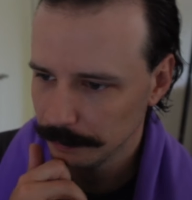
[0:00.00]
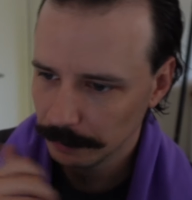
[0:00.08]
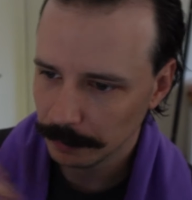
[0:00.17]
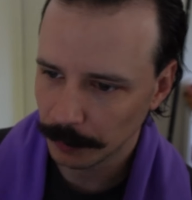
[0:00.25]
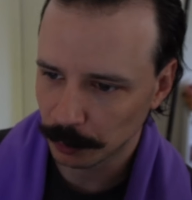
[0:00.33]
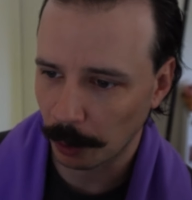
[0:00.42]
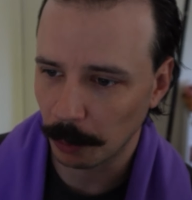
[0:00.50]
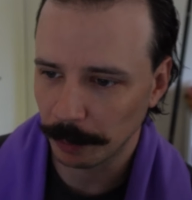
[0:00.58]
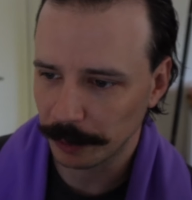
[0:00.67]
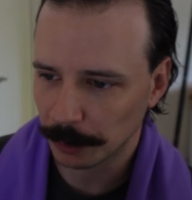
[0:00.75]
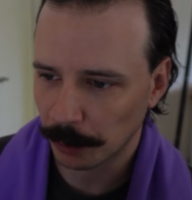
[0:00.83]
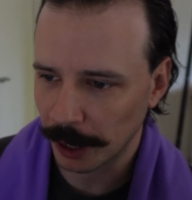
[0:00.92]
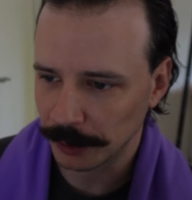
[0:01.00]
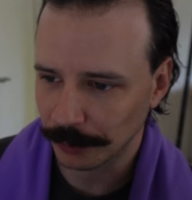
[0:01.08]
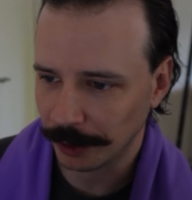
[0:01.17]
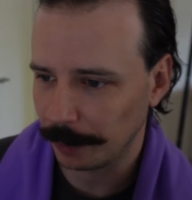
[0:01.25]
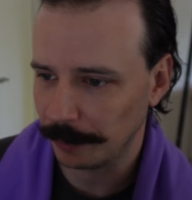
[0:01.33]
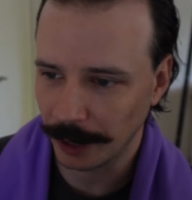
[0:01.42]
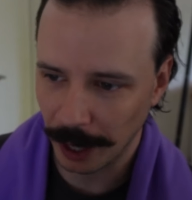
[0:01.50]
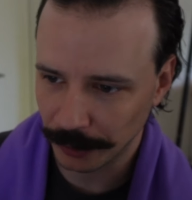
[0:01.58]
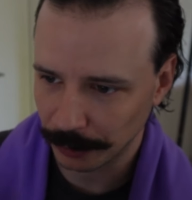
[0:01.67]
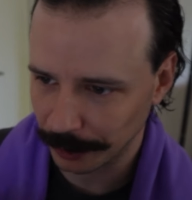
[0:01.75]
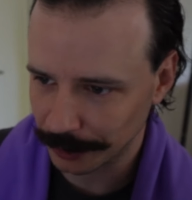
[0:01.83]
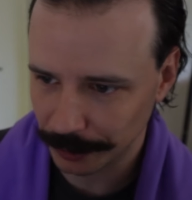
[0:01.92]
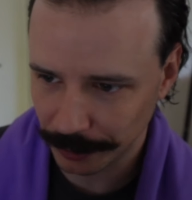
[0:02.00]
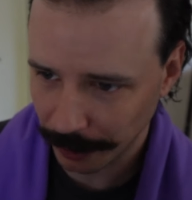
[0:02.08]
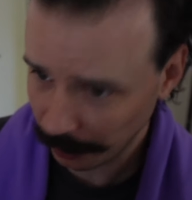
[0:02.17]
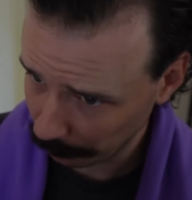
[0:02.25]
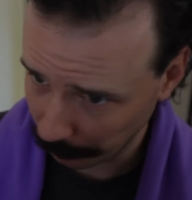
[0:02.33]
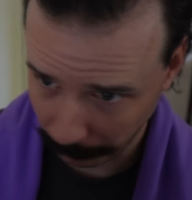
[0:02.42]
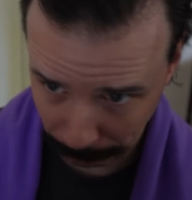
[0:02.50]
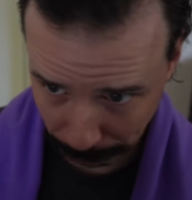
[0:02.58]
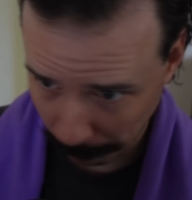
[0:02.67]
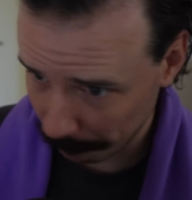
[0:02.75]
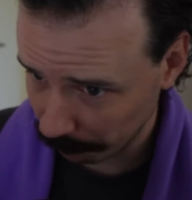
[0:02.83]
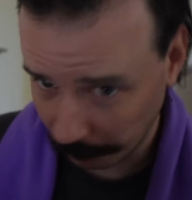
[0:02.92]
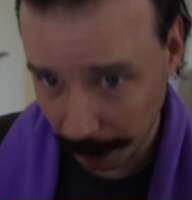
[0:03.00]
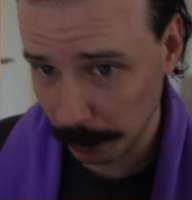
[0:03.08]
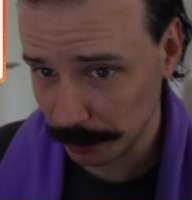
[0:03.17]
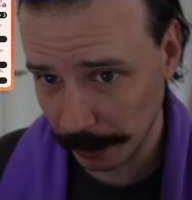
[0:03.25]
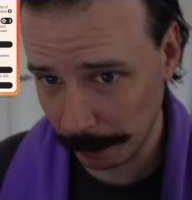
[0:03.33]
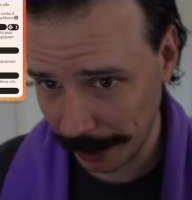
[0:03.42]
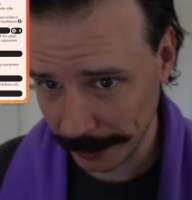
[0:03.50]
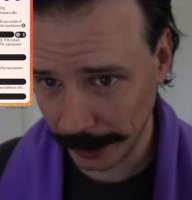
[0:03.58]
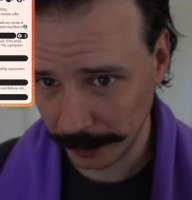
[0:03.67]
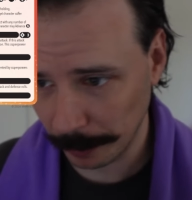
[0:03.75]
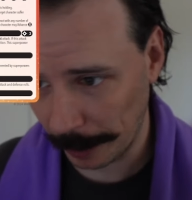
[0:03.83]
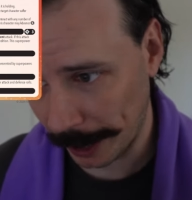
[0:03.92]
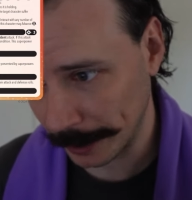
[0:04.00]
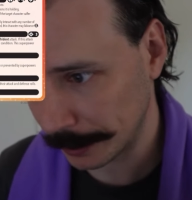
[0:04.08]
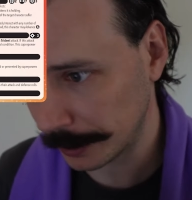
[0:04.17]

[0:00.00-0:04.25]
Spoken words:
So I wouldn't be surprised for him not to exist there, but Namor's been a bad guy in the past.